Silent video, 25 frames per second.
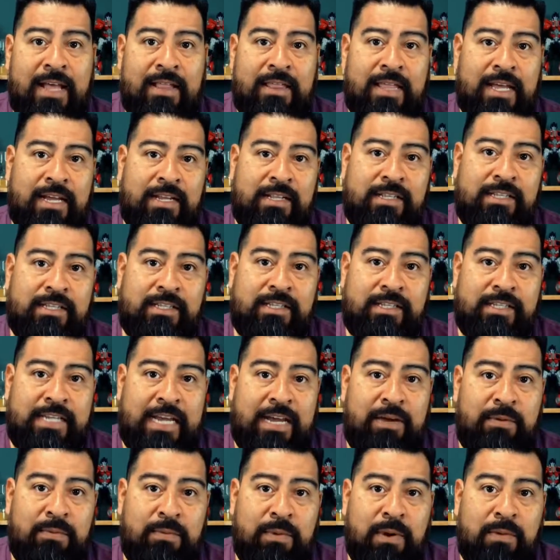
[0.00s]

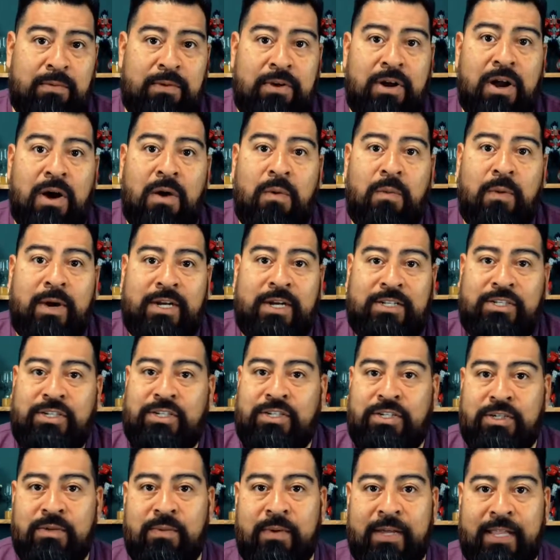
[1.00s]
They won't know what to
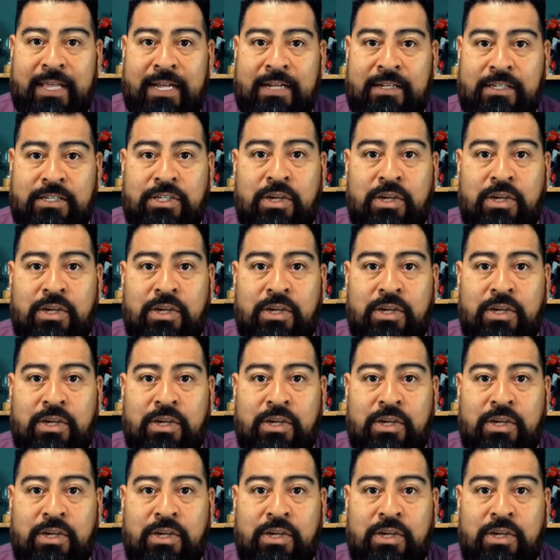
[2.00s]
do with it.